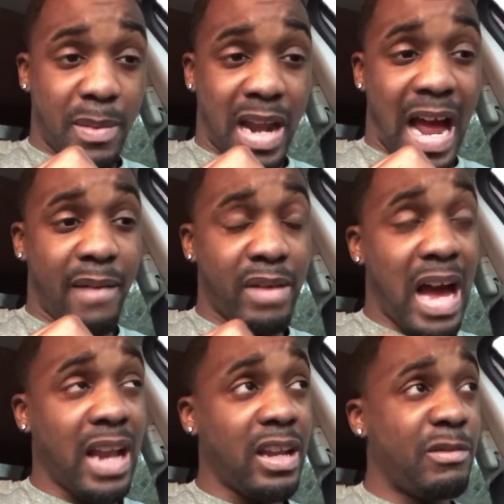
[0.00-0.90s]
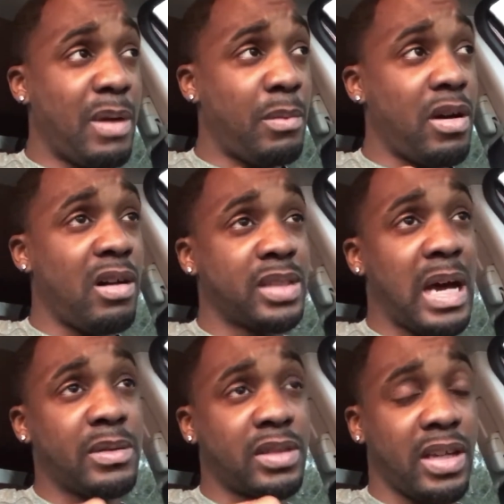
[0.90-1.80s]
man, I have not left my mom's
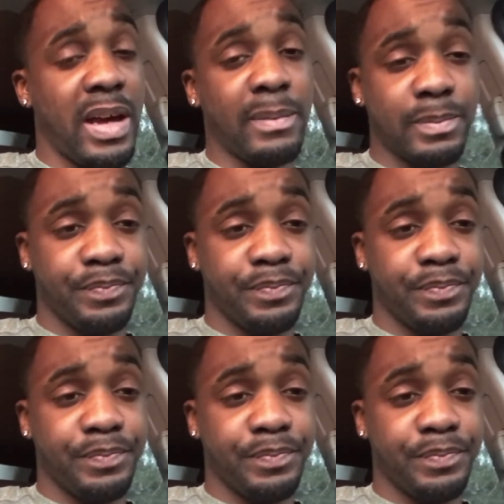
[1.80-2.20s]
house yet.